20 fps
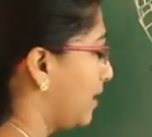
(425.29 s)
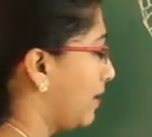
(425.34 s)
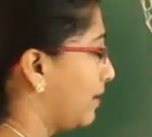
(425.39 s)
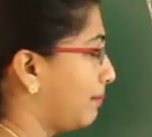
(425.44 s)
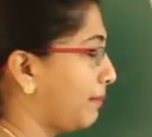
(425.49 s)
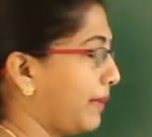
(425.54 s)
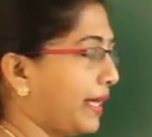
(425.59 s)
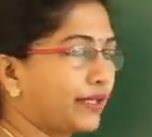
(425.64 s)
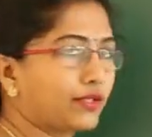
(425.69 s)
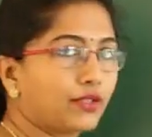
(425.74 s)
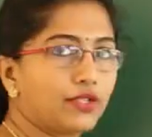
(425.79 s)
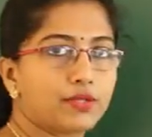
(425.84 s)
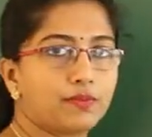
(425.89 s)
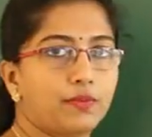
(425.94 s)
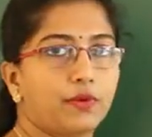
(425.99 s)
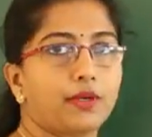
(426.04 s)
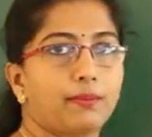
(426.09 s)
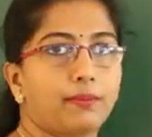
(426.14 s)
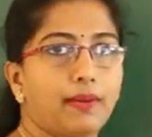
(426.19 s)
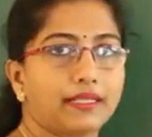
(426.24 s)

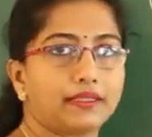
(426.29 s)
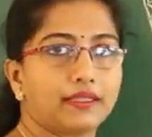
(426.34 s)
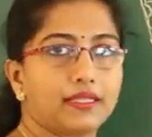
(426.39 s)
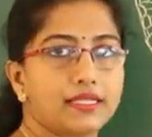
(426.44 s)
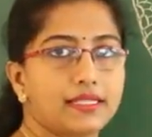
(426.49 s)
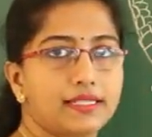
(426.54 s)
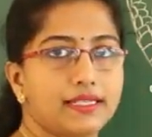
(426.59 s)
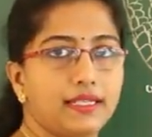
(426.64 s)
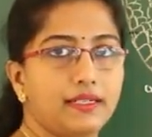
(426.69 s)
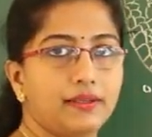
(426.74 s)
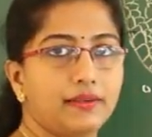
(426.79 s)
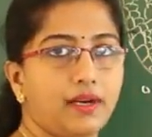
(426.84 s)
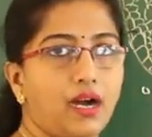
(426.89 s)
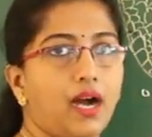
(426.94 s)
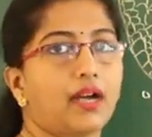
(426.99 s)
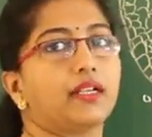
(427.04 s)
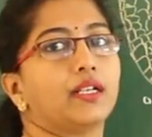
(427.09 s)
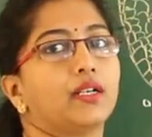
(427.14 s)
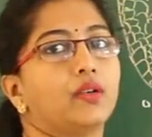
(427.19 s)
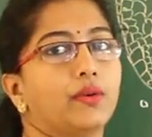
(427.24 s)
microspore mother cell
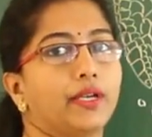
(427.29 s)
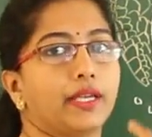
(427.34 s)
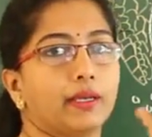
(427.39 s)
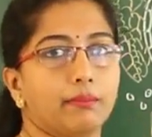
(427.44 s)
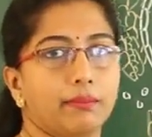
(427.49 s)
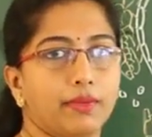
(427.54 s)
undergoing